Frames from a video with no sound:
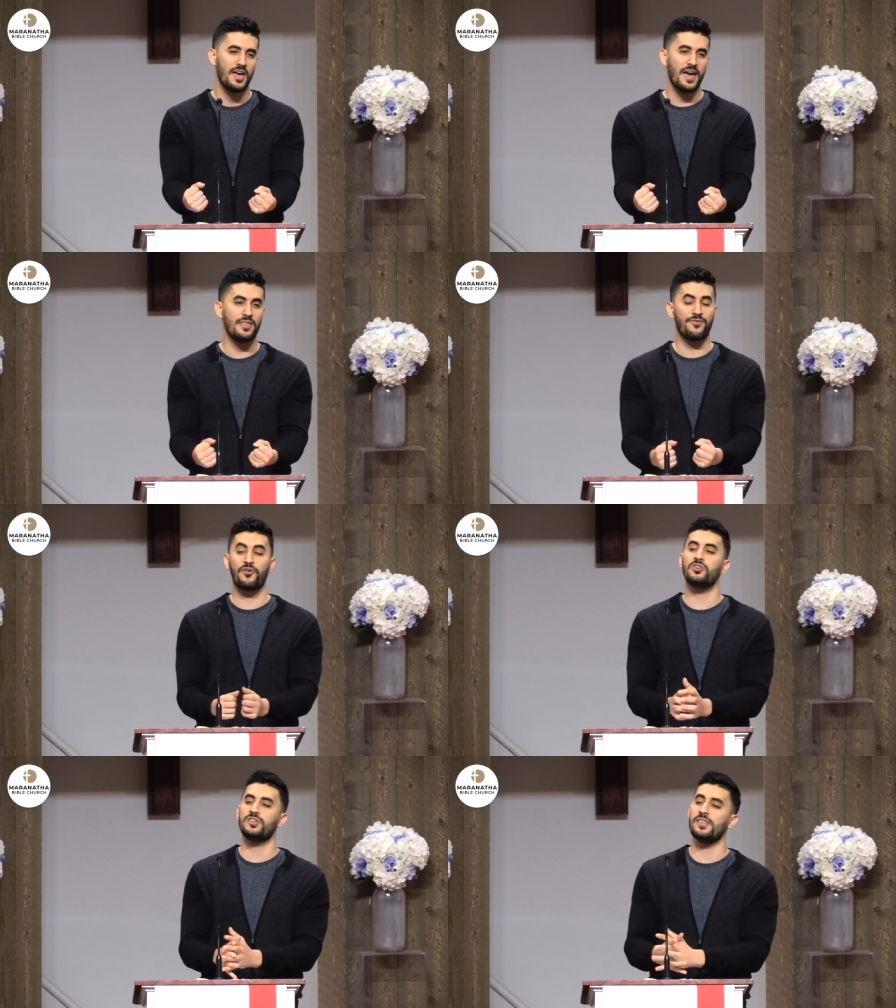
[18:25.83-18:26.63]
And the
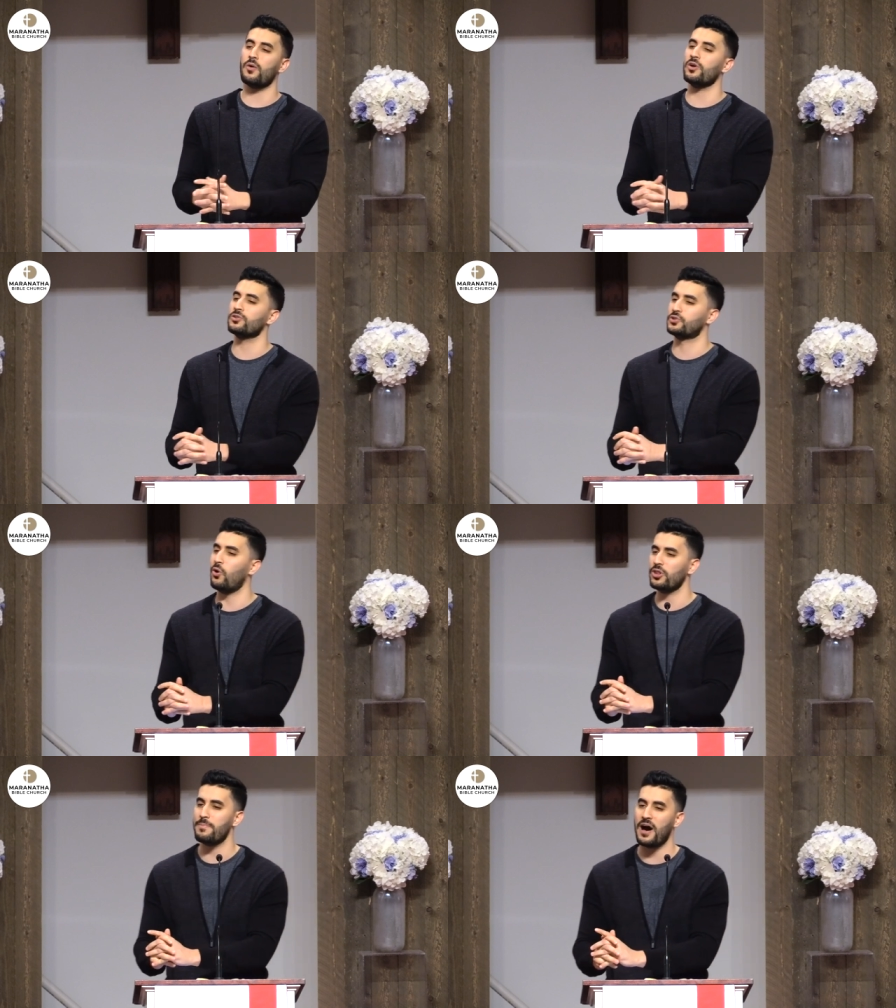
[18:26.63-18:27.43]
first thing that we are
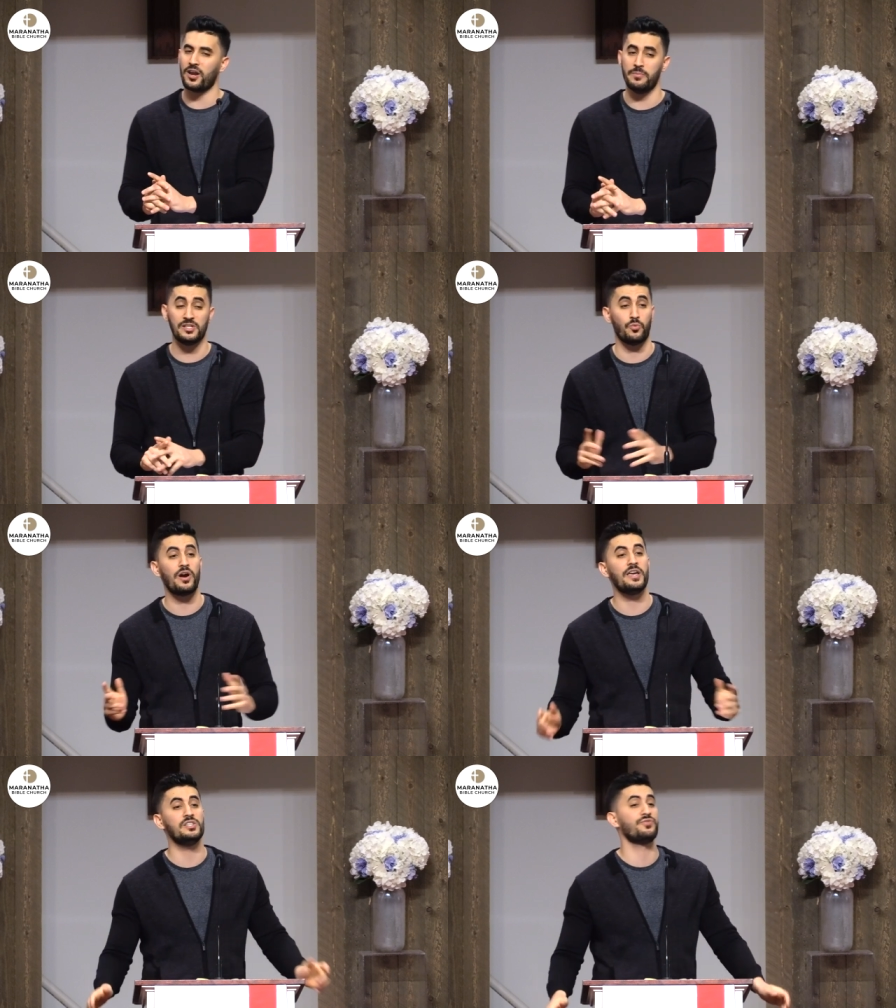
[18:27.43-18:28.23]
told about him is
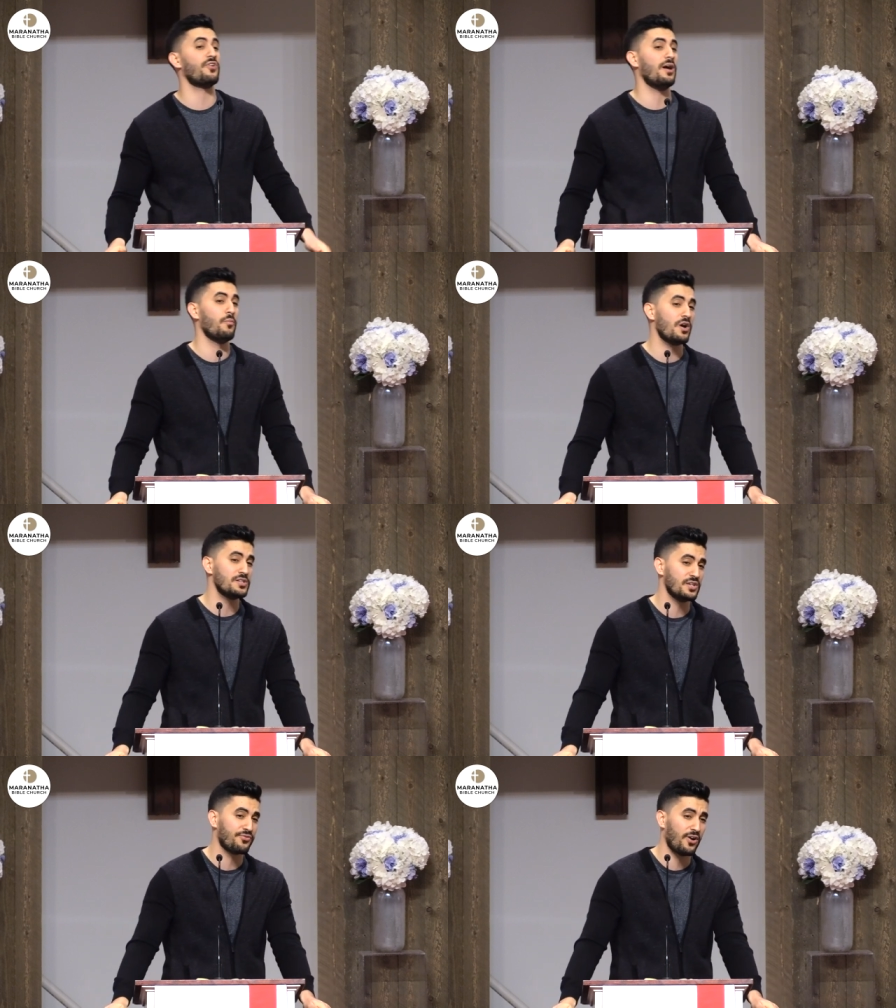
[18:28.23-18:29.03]
where he's from. Where
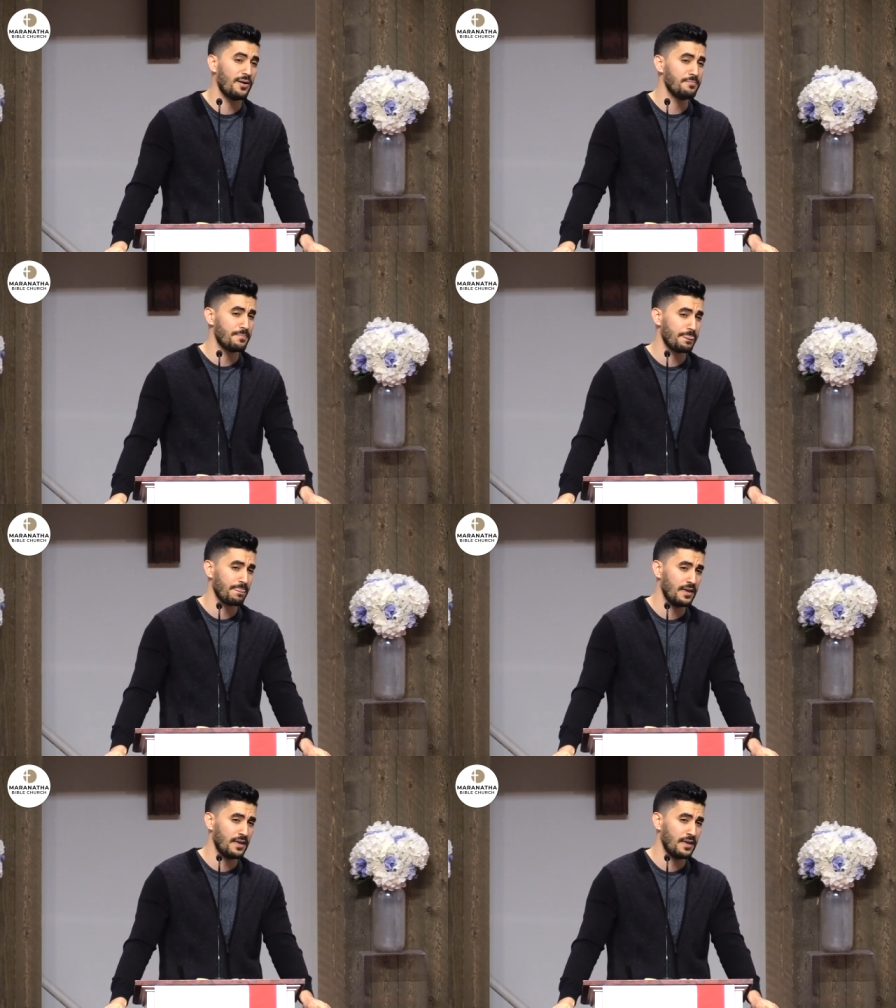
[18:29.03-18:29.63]
is he from?